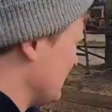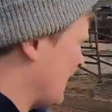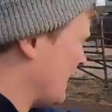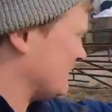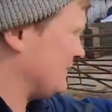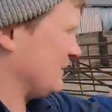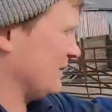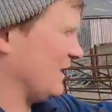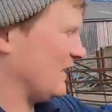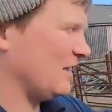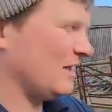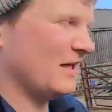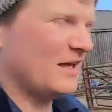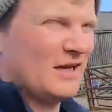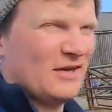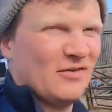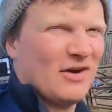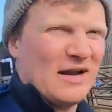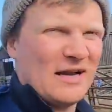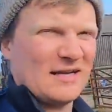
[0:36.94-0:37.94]
nice and
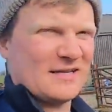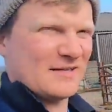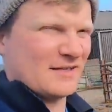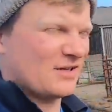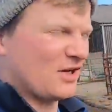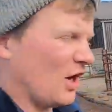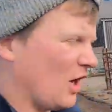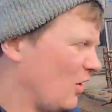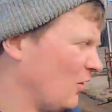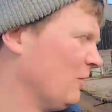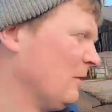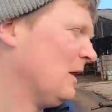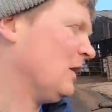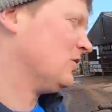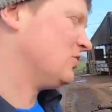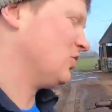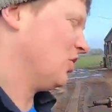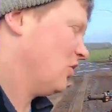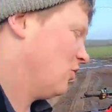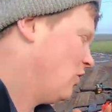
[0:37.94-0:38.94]
clean, ready to go.
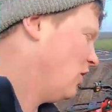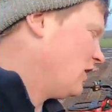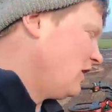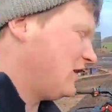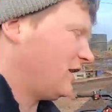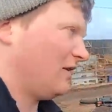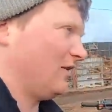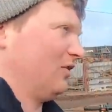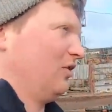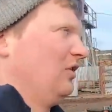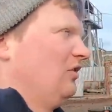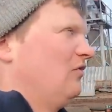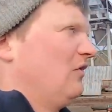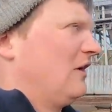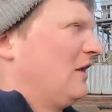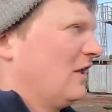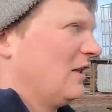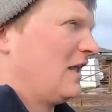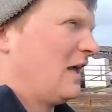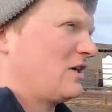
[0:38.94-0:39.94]
So I wanted to do this
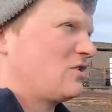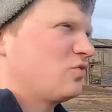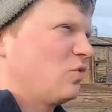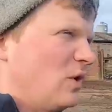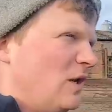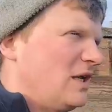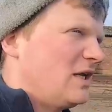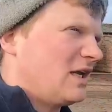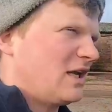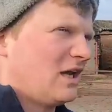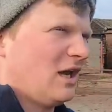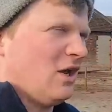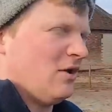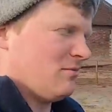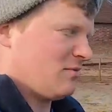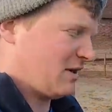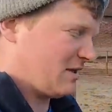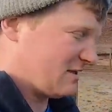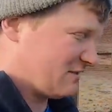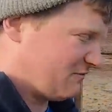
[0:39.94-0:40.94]
video last week
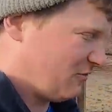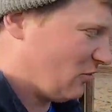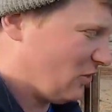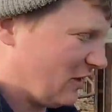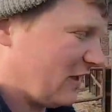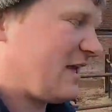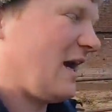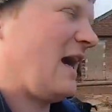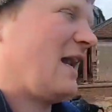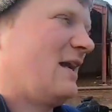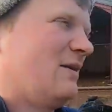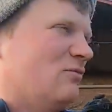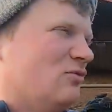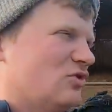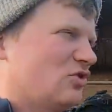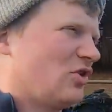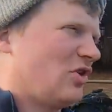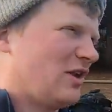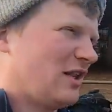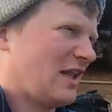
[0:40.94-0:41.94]
because I thought the Canam
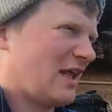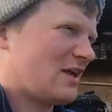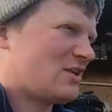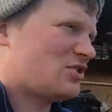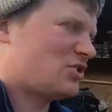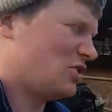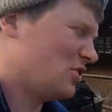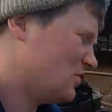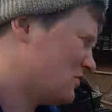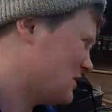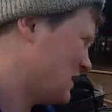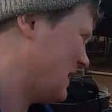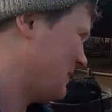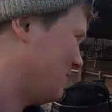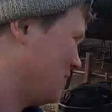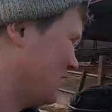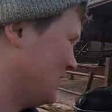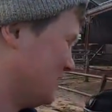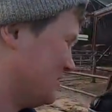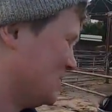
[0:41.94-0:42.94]
was going last Tuesday,
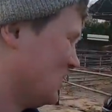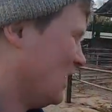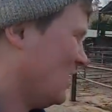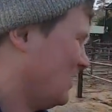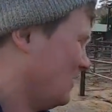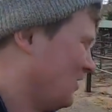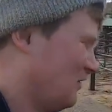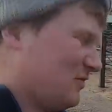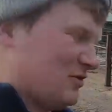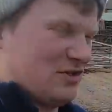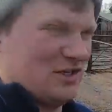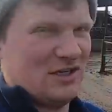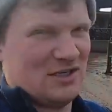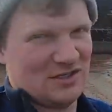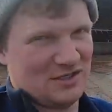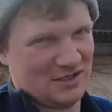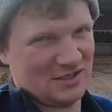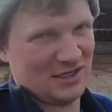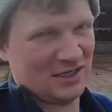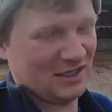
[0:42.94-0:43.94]
but it's not, obviously,
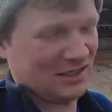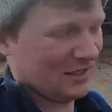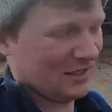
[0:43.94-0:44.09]
because it's still